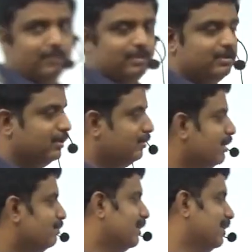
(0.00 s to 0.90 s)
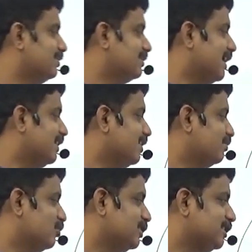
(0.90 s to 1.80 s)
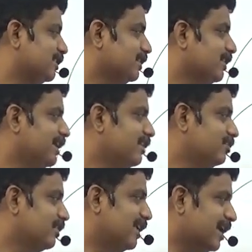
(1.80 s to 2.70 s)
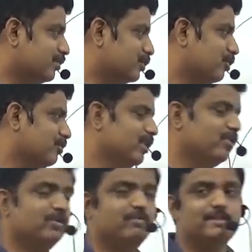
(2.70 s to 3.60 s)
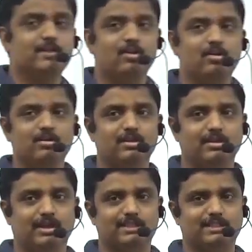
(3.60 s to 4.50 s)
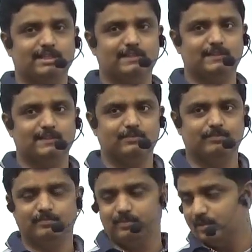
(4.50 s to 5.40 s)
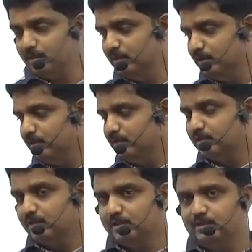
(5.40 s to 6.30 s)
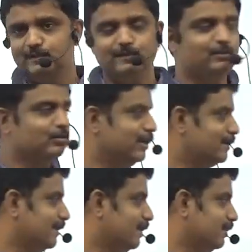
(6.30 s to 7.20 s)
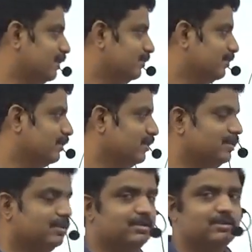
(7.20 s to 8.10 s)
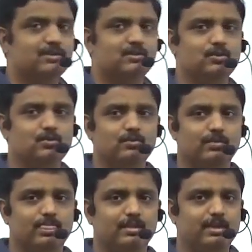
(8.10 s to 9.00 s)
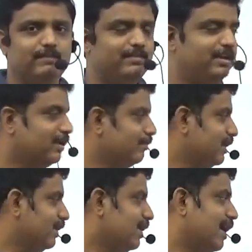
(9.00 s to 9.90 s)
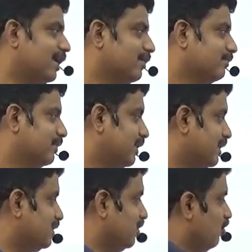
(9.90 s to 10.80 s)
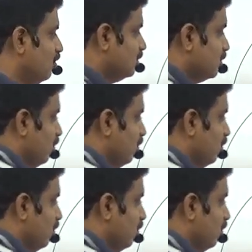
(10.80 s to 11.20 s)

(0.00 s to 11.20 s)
Remember, in standard position, initial arm should be always along x-axis. And this is unit circle. So, if terminal arm is also